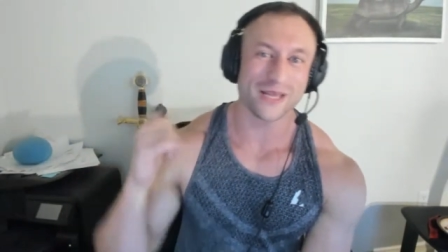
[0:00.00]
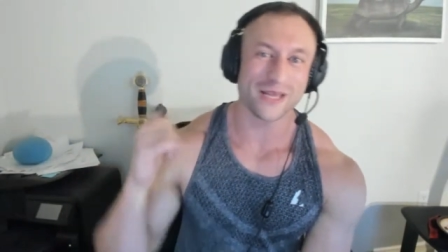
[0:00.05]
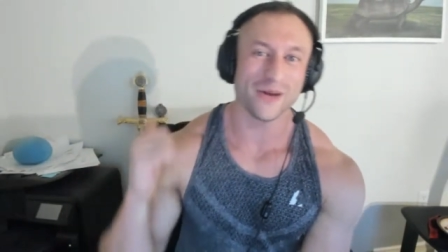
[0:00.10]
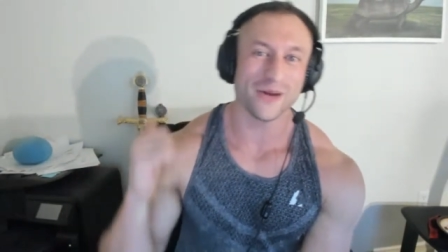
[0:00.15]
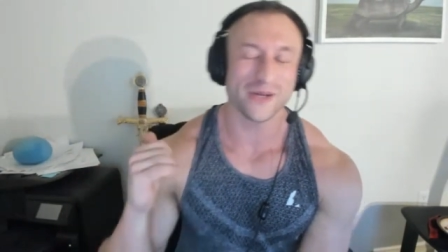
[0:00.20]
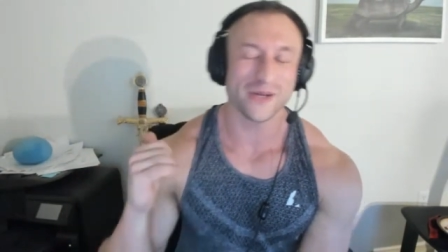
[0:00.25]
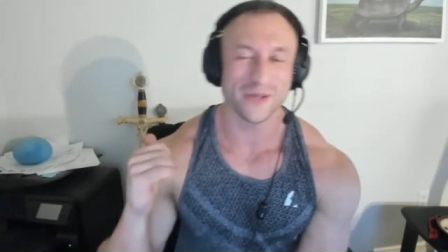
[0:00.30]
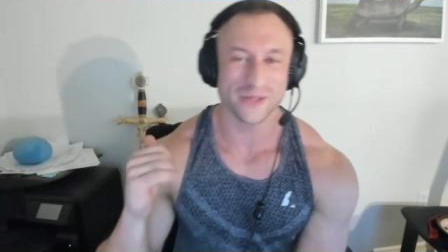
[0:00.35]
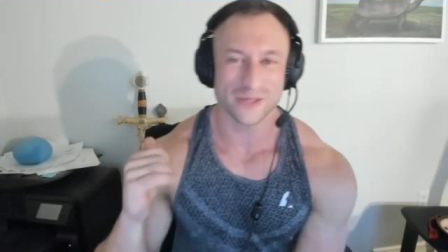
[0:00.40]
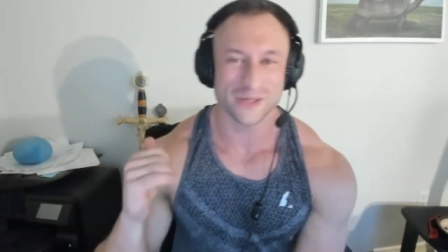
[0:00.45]

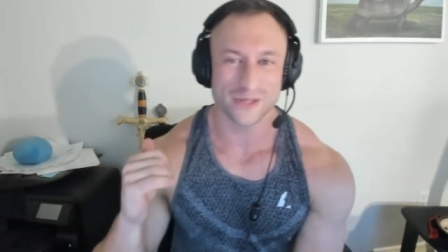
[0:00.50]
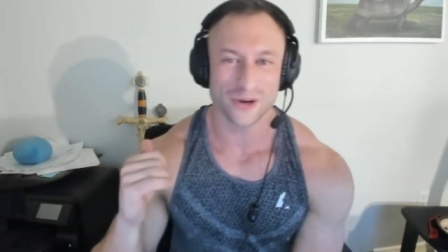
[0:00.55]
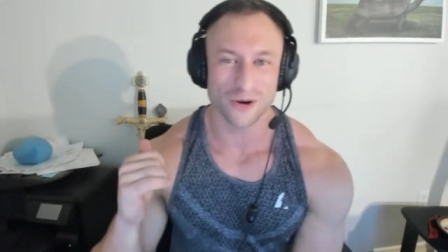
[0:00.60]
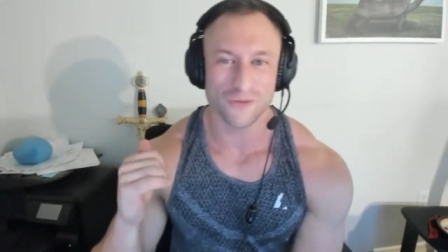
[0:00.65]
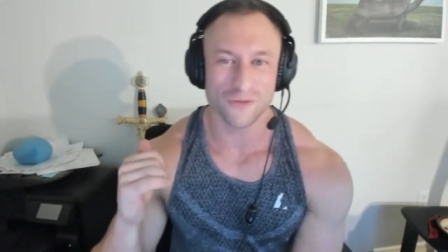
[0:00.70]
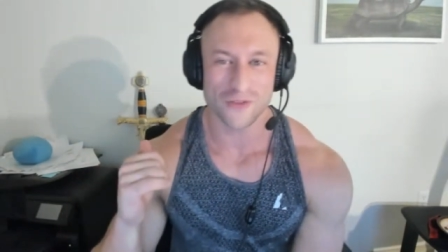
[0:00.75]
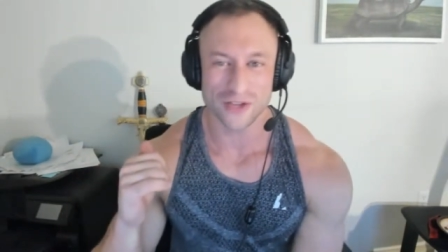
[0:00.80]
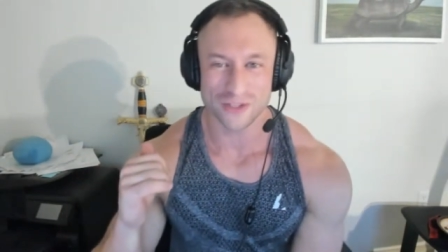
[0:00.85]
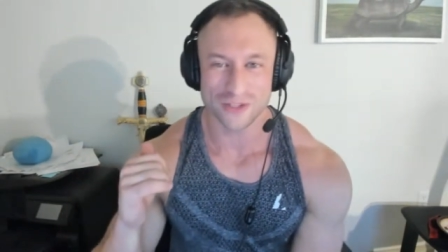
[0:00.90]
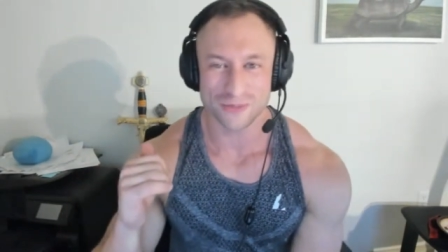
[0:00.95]
going to his
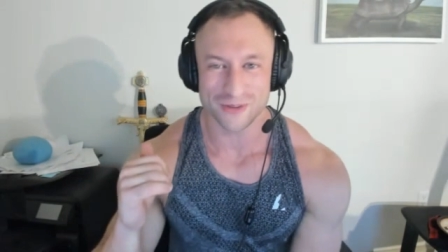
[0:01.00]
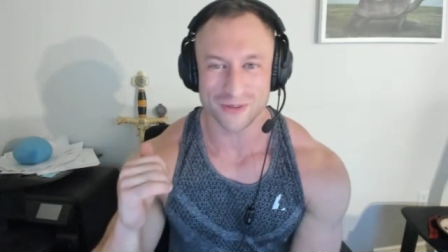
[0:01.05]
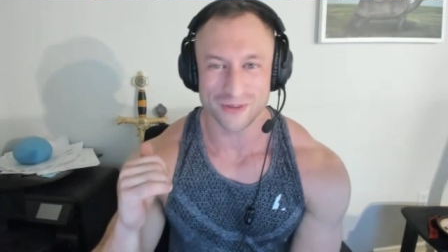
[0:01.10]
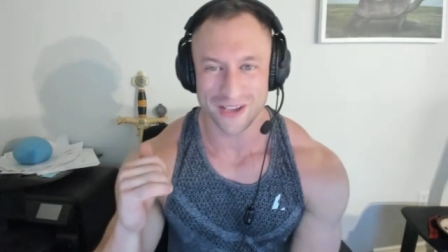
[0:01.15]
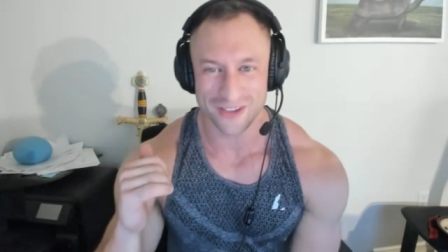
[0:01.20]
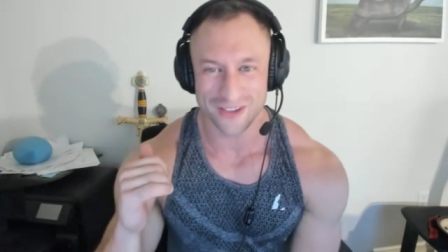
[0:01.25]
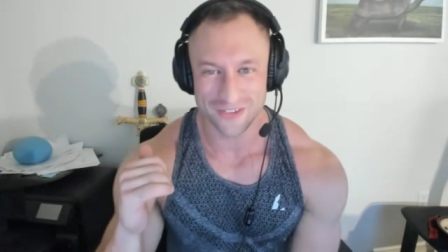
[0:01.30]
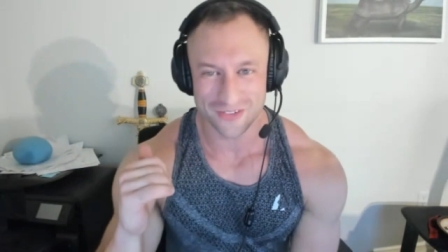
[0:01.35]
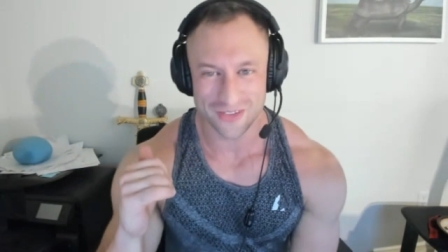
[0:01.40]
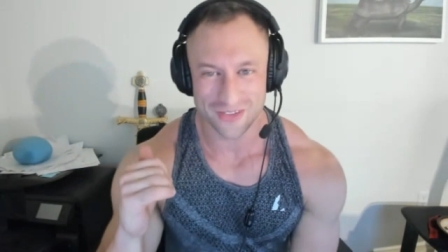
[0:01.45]
girlfriend's
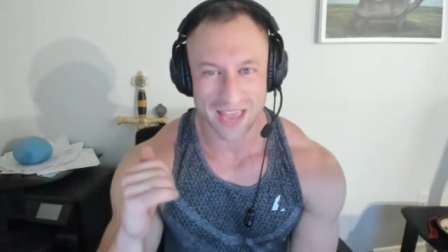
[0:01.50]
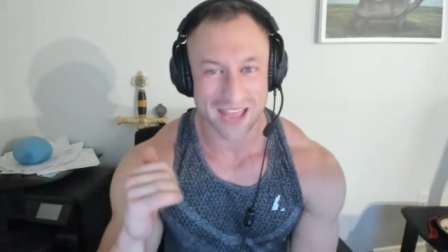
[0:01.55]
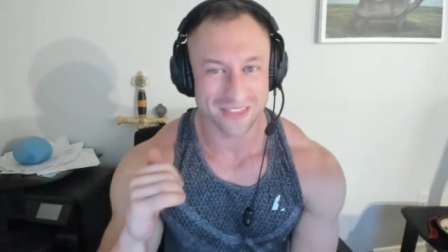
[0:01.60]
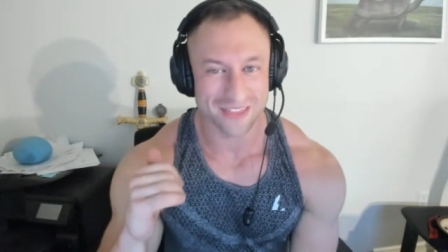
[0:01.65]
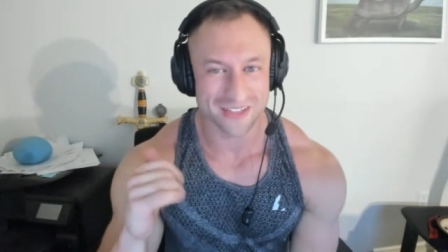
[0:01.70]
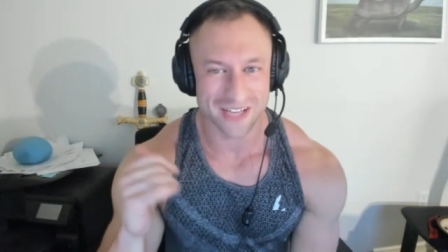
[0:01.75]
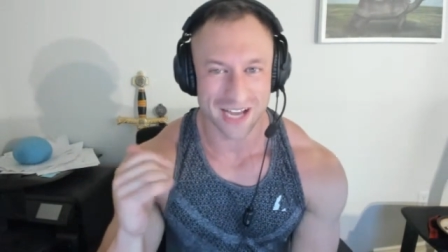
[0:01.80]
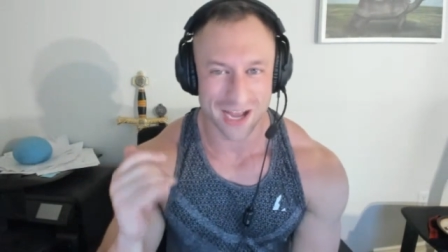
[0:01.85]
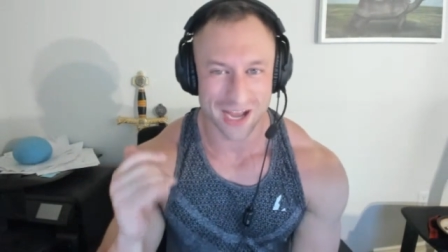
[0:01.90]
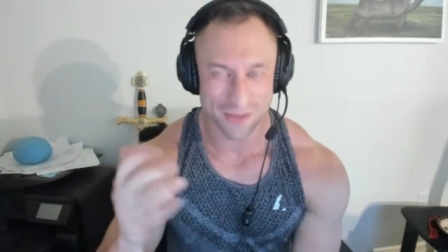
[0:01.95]
place
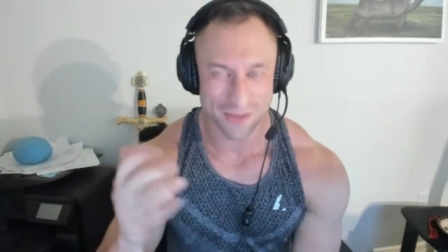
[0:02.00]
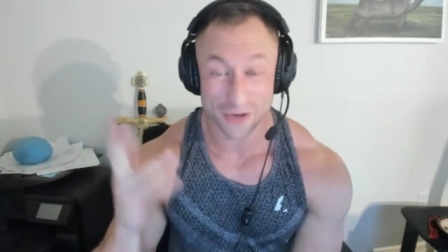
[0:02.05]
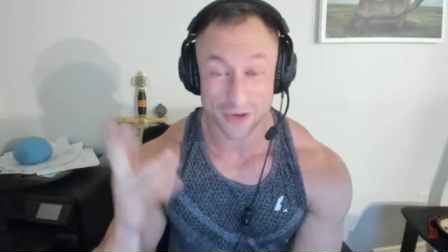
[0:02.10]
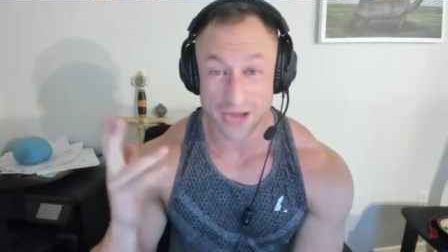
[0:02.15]
at the time.